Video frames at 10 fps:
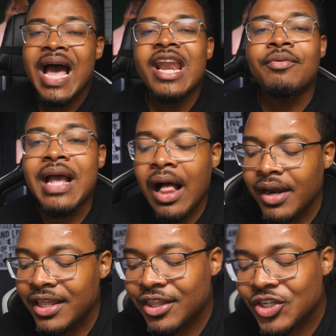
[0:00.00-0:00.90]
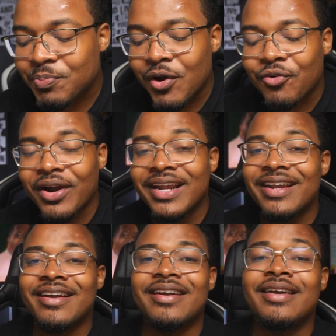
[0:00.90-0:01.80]
And in reality, this book right
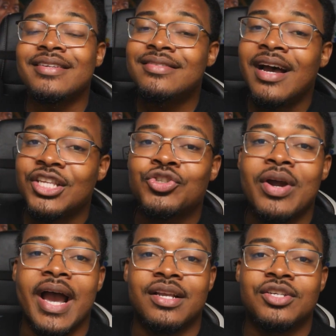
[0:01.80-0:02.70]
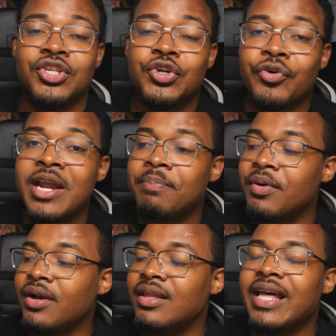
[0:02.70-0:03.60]
here is not trash. It's a great
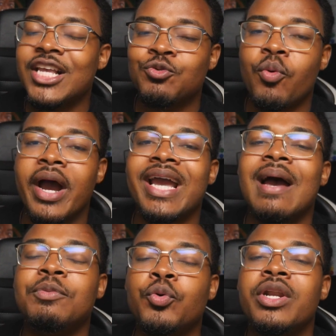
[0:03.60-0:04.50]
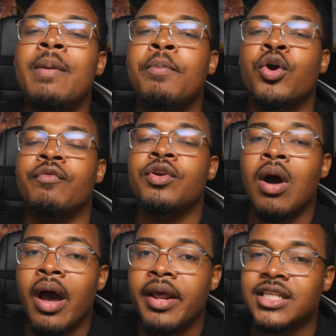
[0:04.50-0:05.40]
book and that's why I'm doing a book review
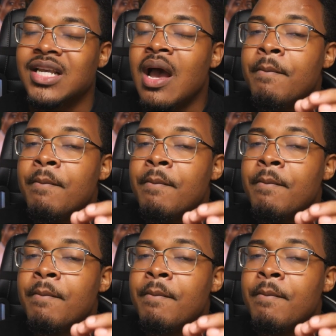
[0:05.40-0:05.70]
on it.